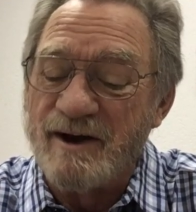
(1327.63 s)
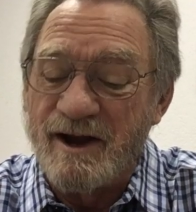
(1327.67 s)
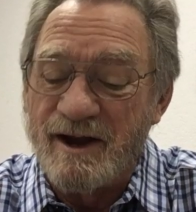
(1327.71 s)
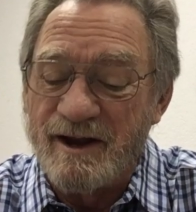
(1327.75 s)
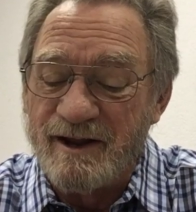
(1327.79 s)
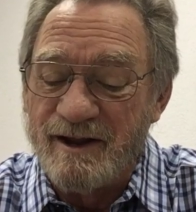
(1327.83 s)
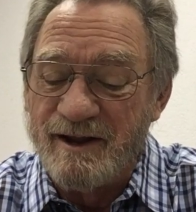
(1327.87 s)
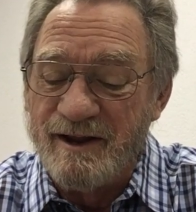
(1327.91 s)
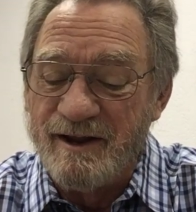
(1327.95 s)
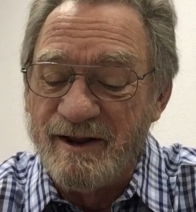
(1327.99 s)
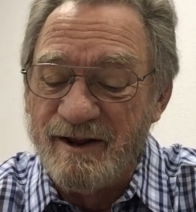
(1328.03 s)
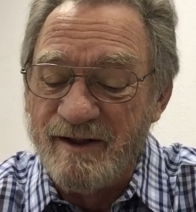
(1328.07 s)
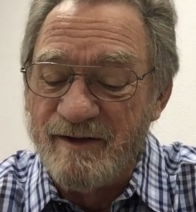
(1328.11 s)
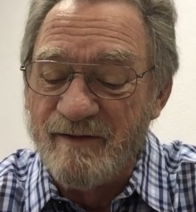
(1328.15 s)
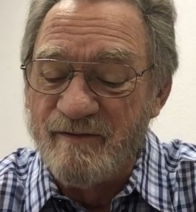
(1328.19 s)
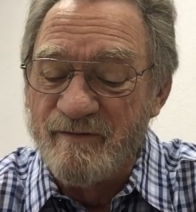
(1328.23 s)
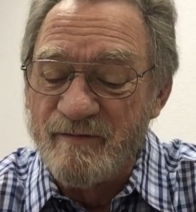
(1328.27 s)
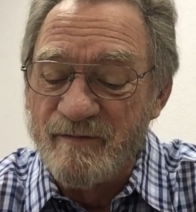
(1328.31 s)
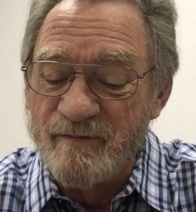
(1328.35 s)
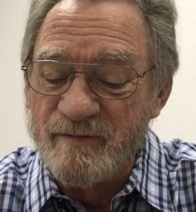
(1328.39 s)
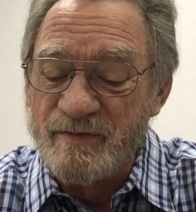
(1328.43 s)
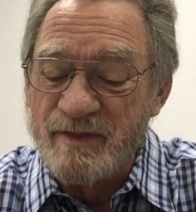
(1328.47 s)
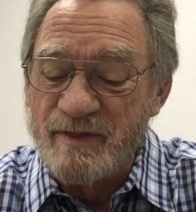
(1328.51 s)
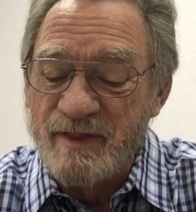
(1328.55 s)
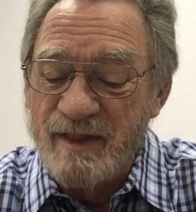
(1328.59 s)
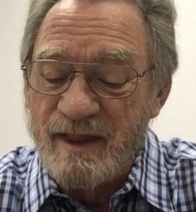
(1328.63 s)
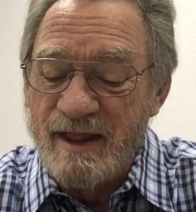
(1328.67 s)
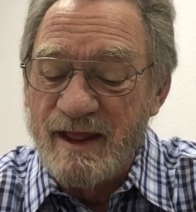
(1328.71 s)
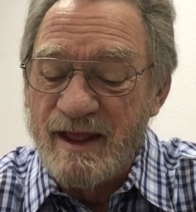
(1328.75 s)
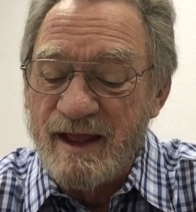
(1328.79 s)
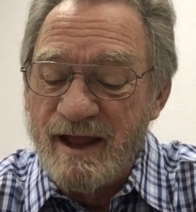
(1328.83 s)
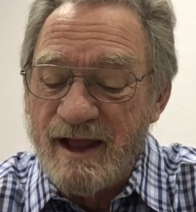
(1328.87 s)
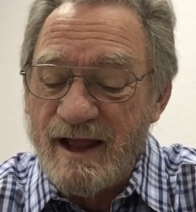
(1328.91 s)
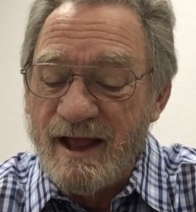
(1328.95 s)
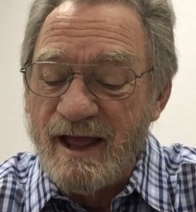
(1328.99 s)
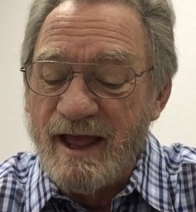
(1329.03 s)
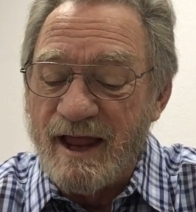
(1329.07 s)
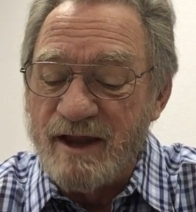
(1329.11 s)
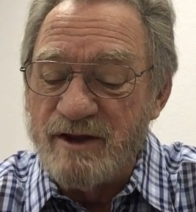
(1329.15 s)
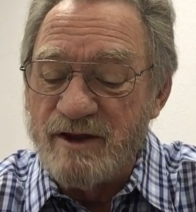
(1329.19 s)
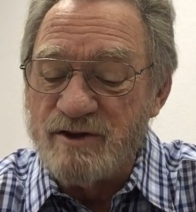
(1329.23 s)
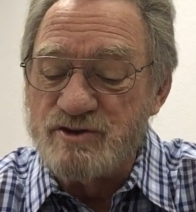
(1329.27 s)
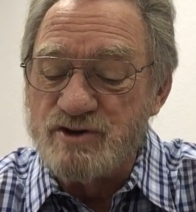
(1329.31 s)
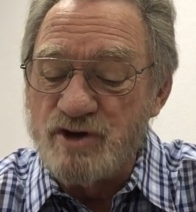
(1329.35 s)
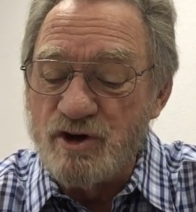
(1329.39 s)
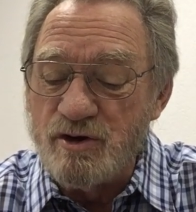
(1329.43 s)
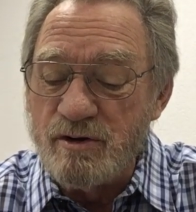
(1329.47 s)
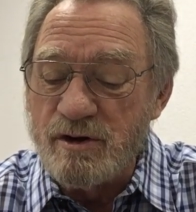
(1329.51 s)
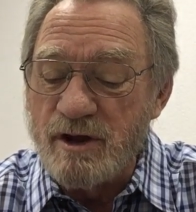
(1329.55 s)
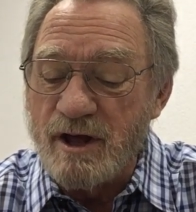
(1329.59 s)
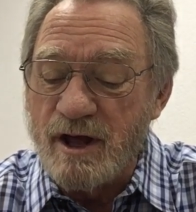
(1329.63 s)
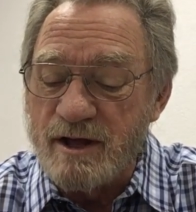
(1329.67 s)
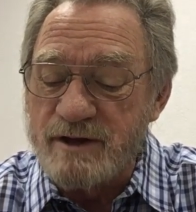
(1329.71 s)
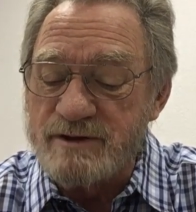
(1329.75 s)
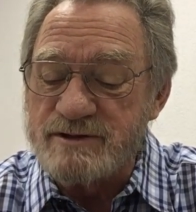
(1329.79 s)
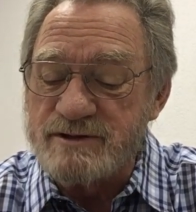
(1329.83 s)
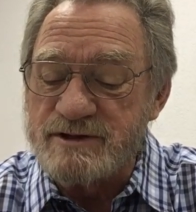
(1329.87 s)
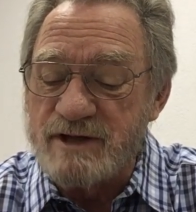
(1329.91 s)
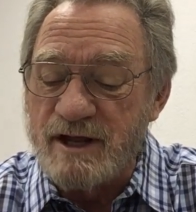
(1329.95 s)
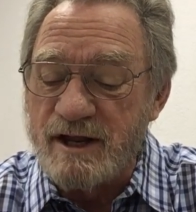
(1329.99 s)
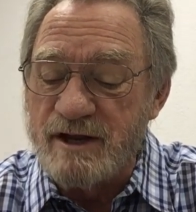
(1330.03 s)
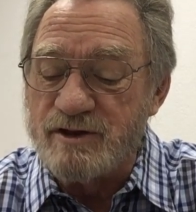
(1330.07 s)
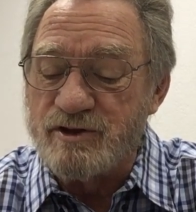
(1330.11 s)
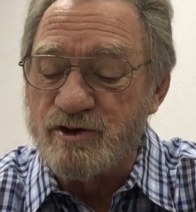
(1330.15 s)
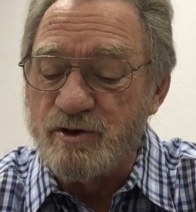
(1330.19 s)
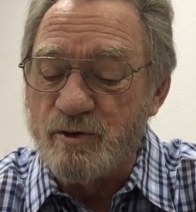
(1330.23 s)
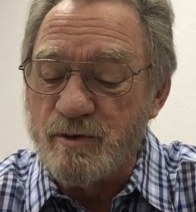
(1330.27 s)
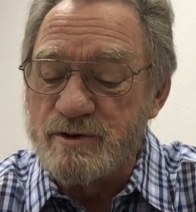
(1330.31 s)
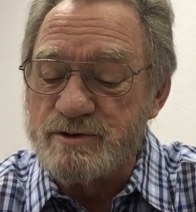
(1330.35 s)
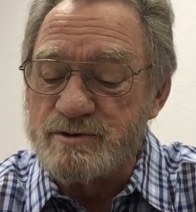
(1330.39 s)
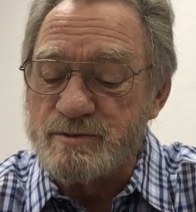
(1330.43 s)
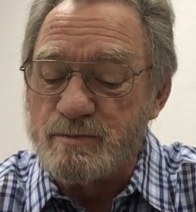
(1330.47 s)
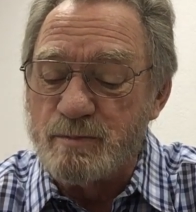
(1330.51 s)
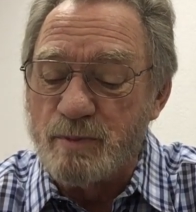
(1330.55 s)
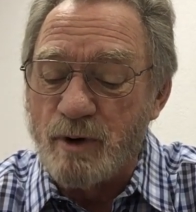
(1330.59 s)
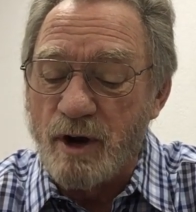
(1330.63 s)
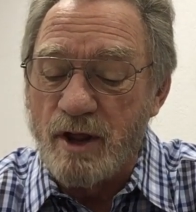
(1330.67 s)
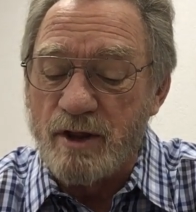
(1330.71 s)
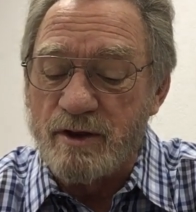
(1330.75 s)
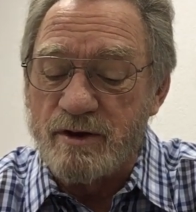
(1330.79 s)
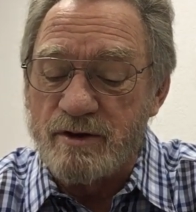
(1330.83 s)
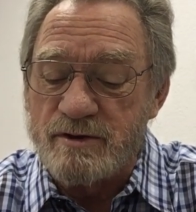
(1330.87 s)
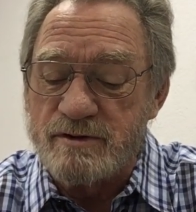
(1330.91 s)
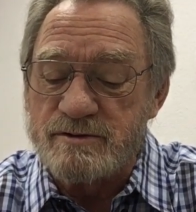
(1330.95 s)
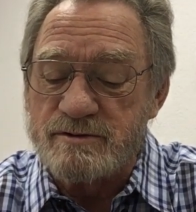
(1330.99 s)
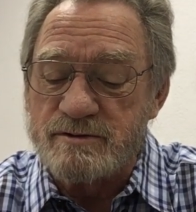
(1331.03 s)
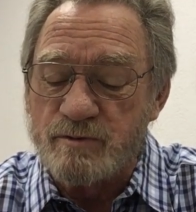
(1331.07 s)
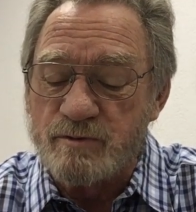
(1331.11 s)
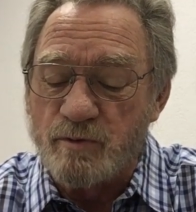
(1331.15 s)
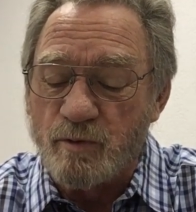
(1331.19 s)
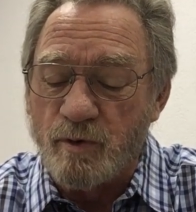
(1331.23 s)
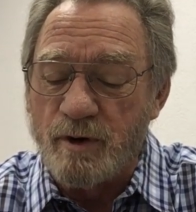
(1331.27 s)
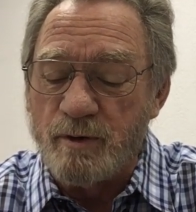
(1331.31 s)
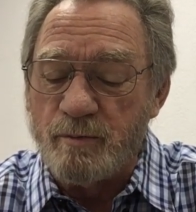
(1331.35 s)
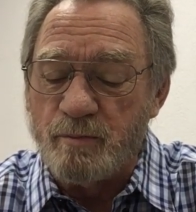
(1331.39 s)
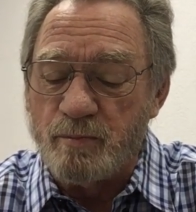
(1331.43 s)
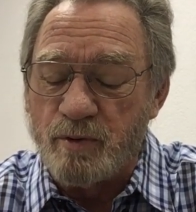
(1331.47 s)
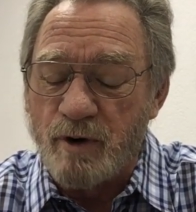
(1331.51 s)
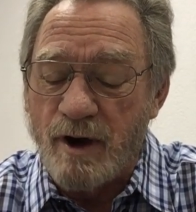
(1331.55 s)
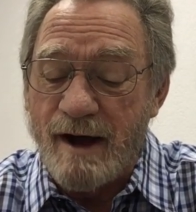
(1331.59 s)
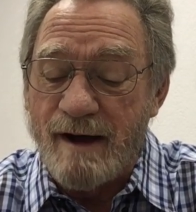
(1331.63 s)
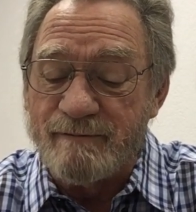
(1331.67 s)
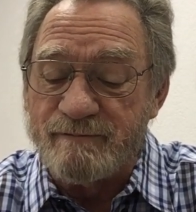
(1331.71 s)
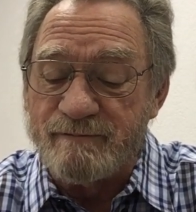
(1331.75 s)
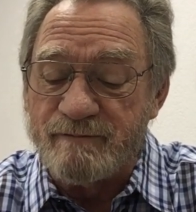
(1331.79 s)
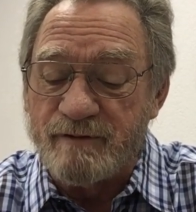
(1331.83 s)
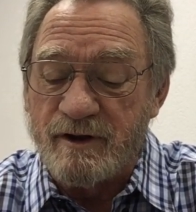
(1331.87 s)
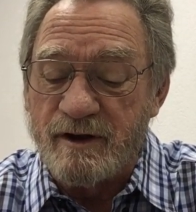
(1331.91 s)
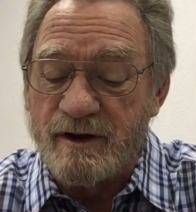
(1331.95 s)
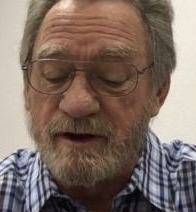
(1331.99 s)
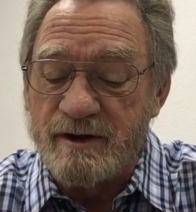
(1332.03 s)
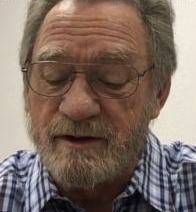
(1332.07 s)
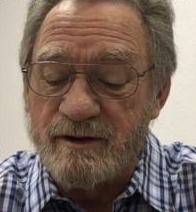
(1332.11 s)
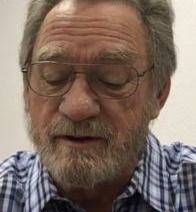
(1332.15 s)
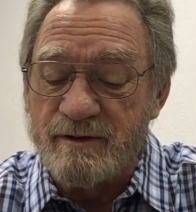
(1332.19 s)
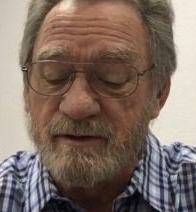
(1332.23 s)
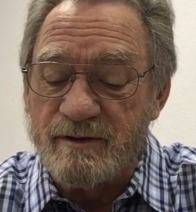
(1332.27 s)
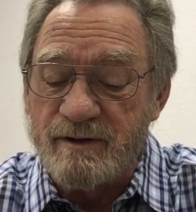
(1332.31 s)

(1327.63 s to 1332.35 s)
right? And Judah said to his brothers, What profit